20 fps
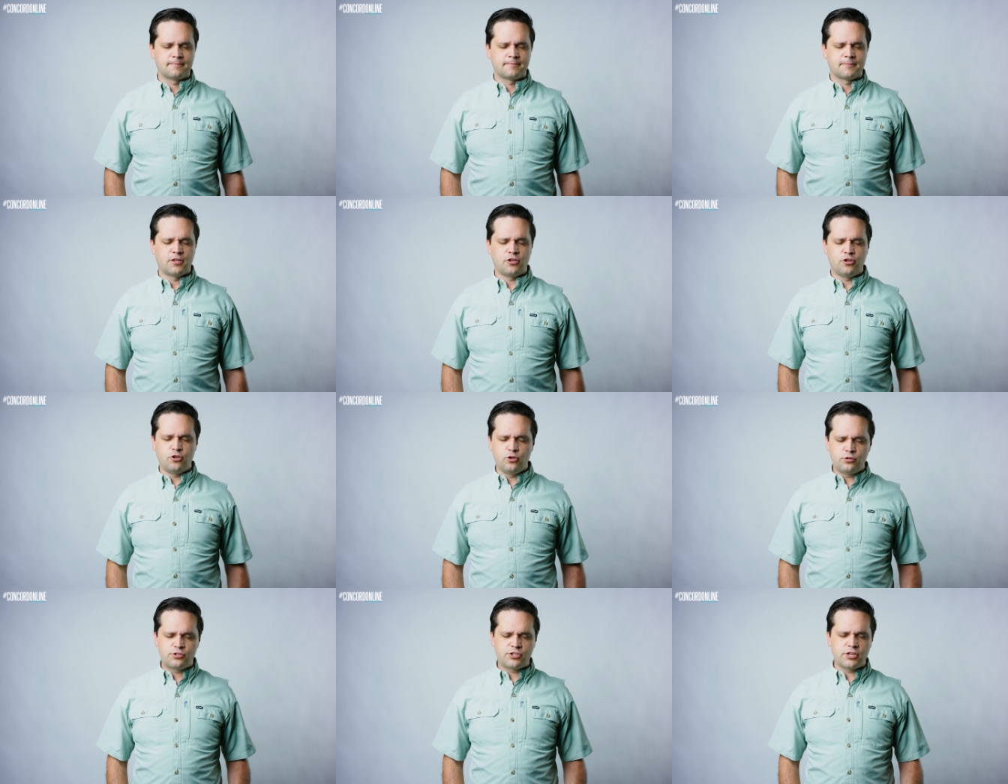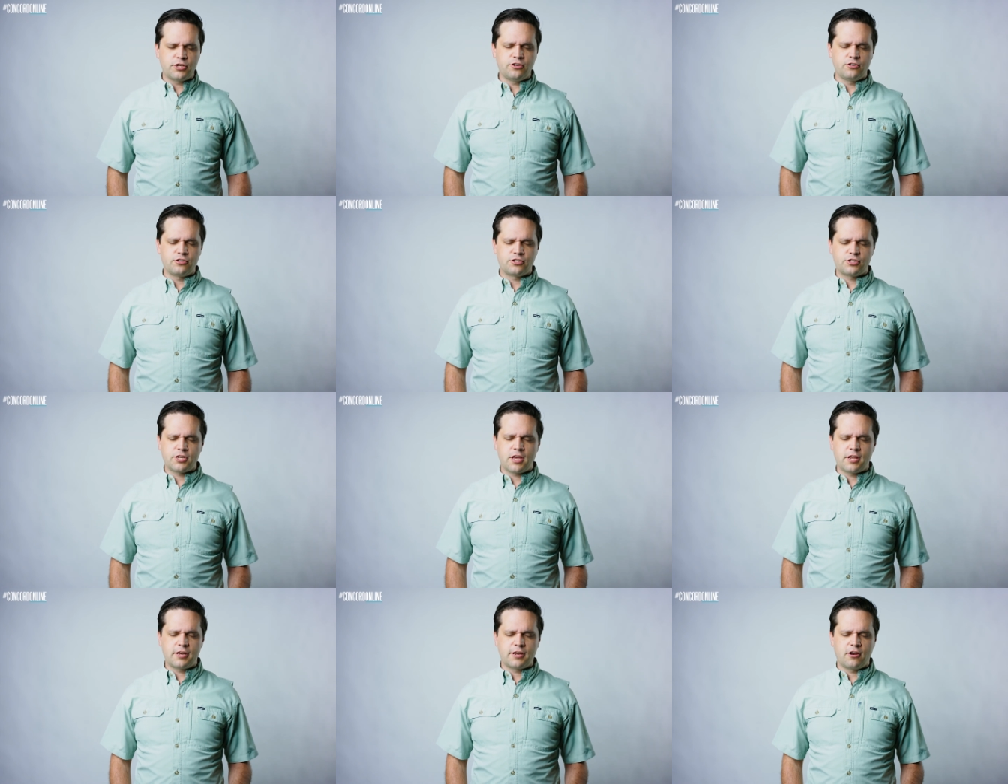that you sent your
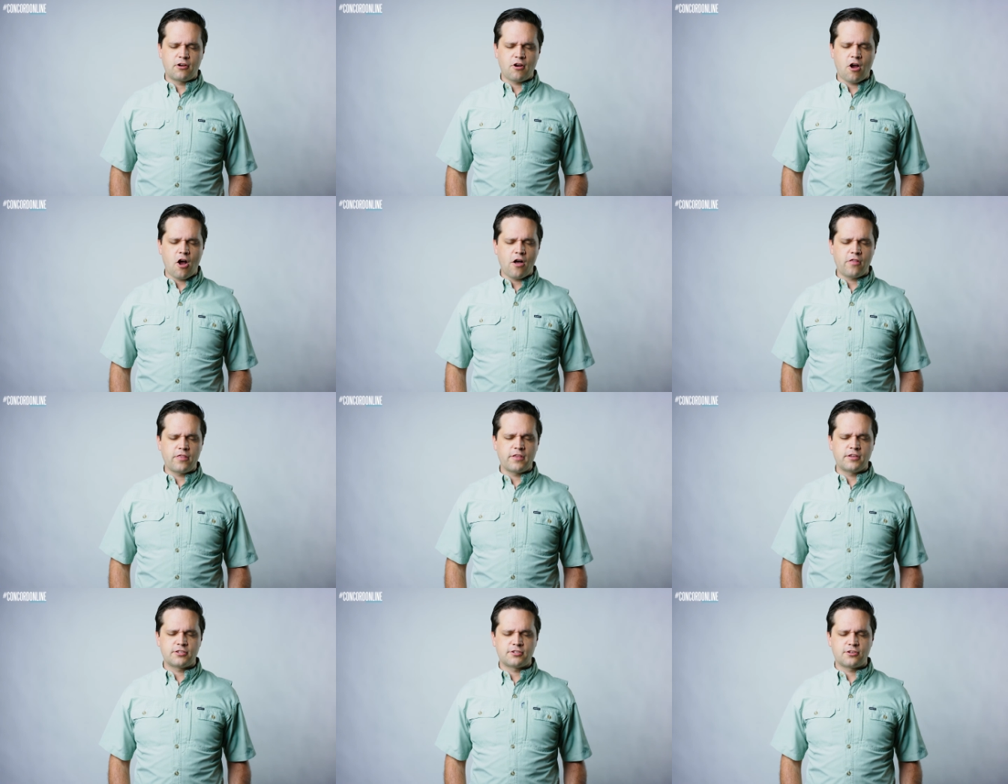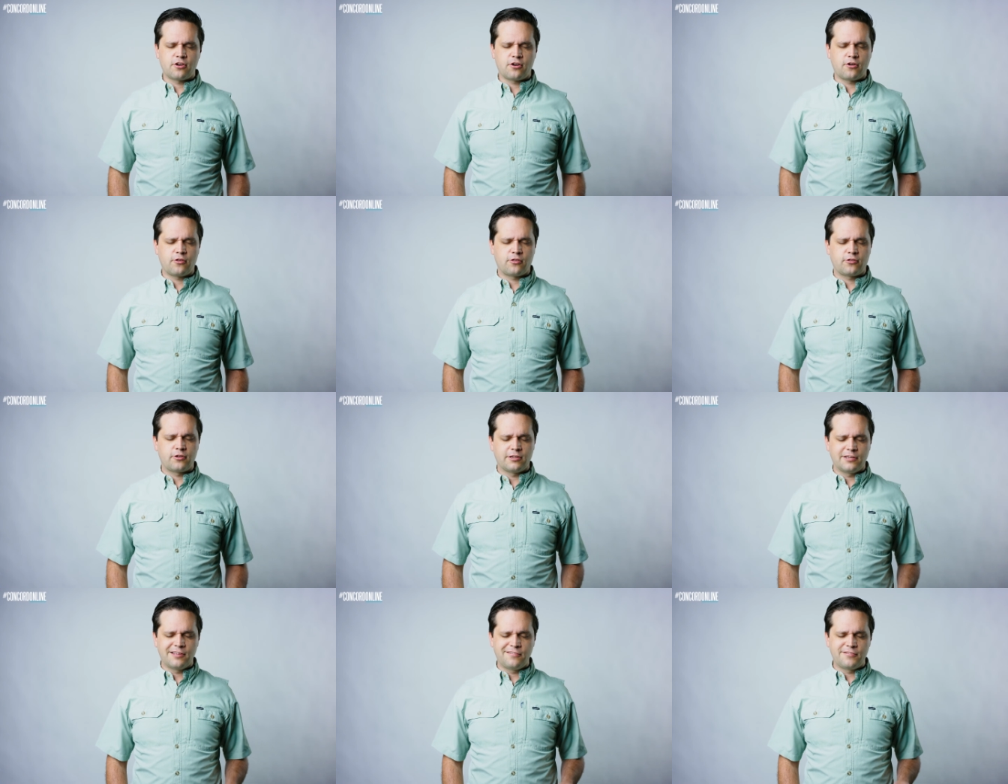son here on this earth
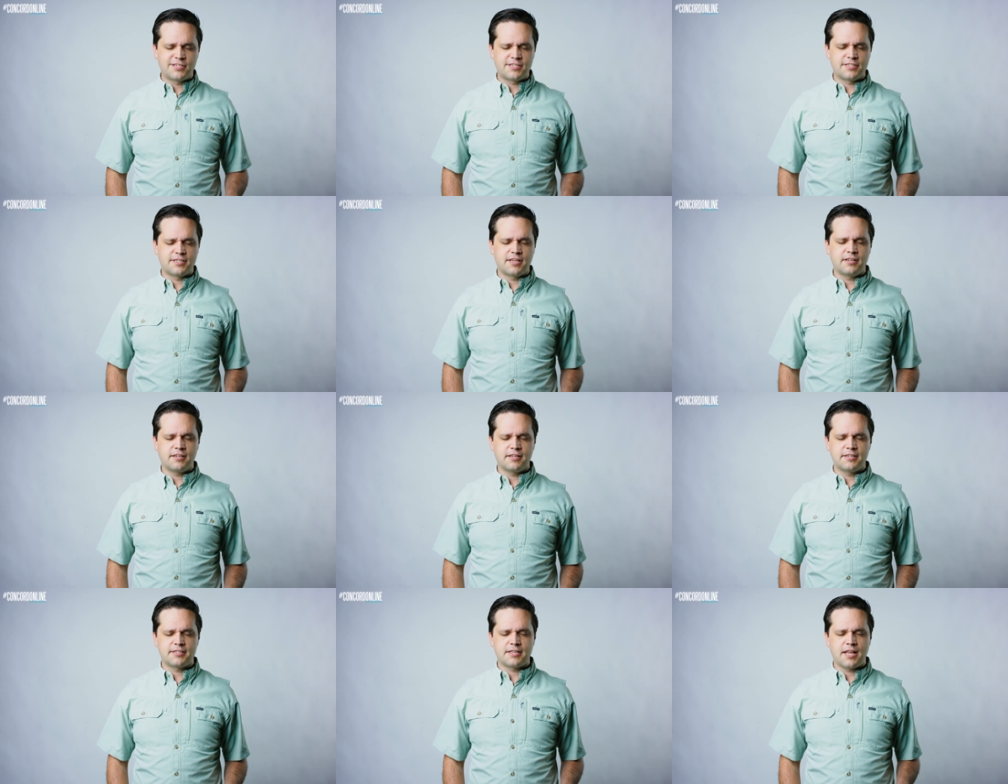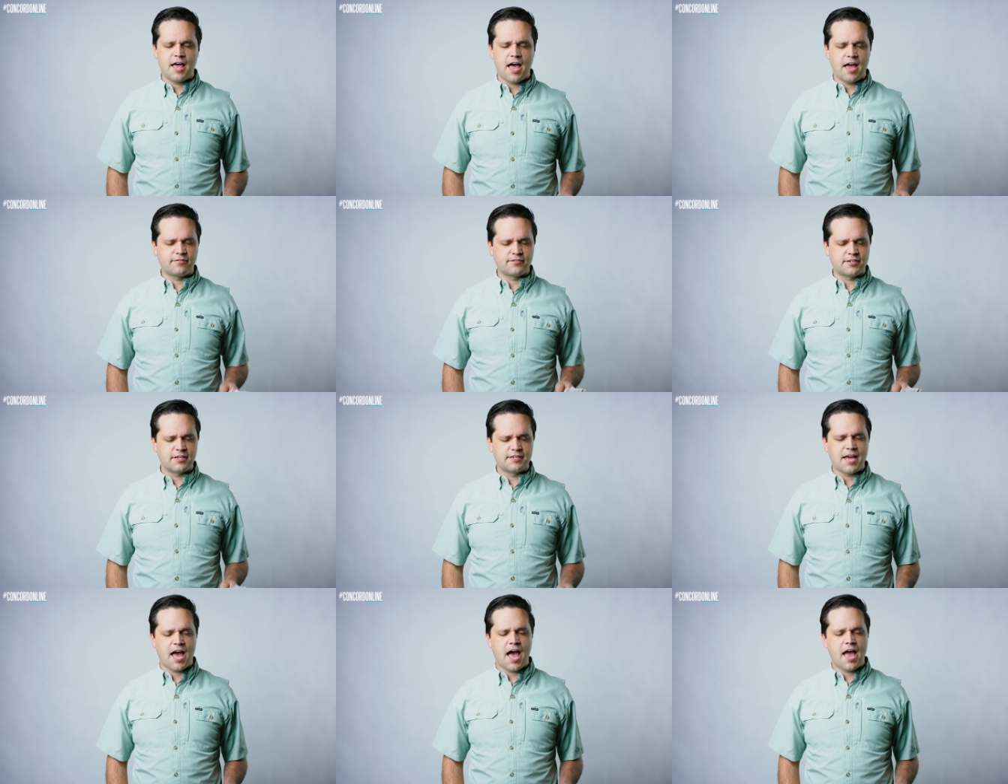to live a sinless life,
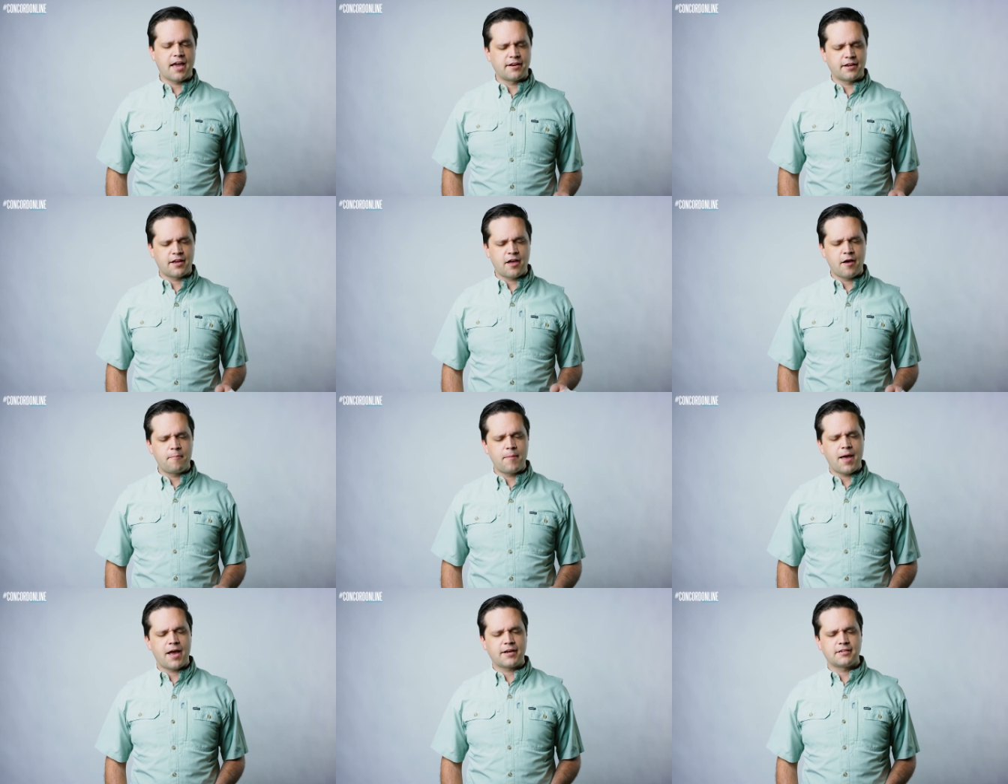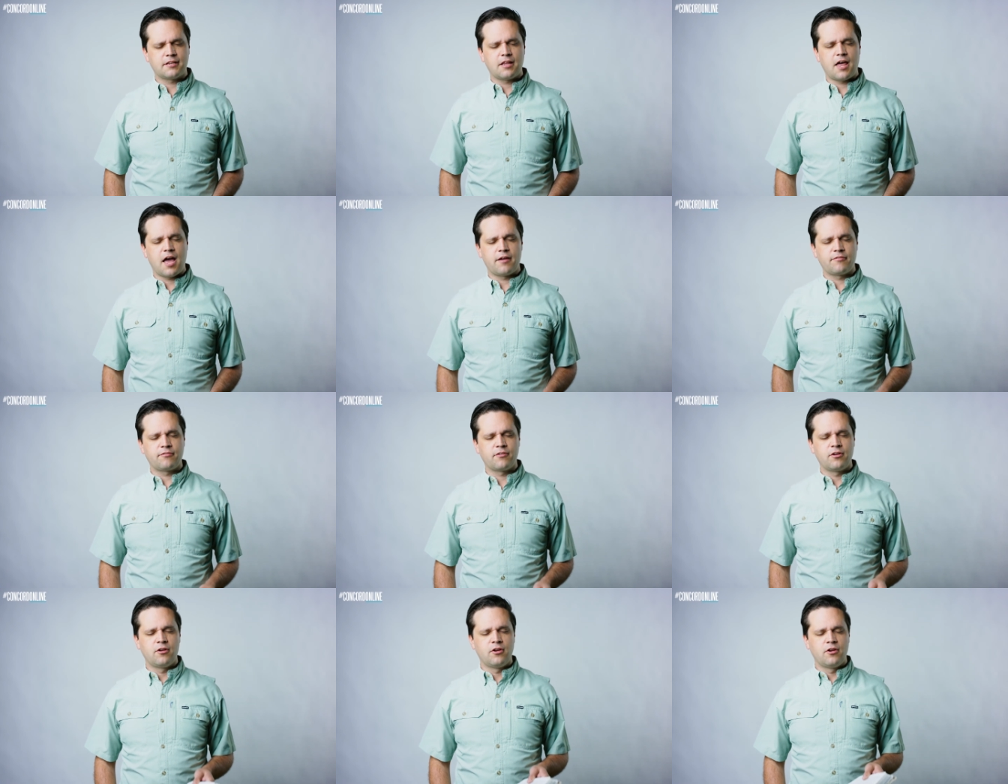to die, and to come back to life